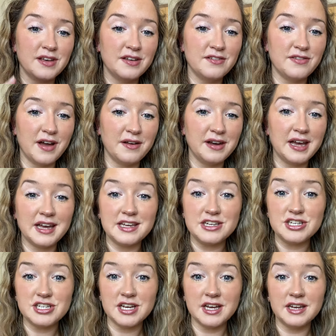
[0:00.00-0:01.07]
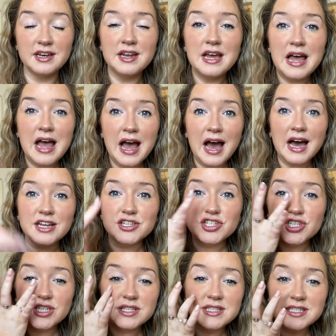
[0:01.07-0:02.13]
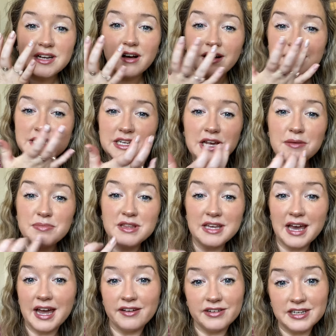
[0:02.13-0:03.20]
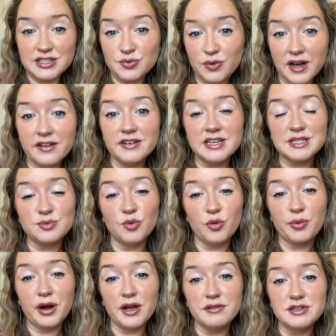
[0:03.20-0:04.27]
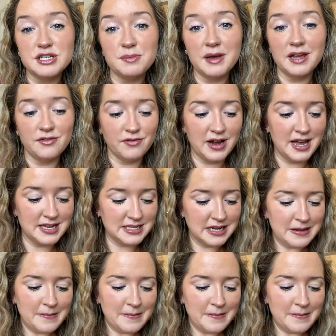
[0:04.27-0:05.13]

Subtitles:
foundation and just tidy up the areas where it is more prone to being red.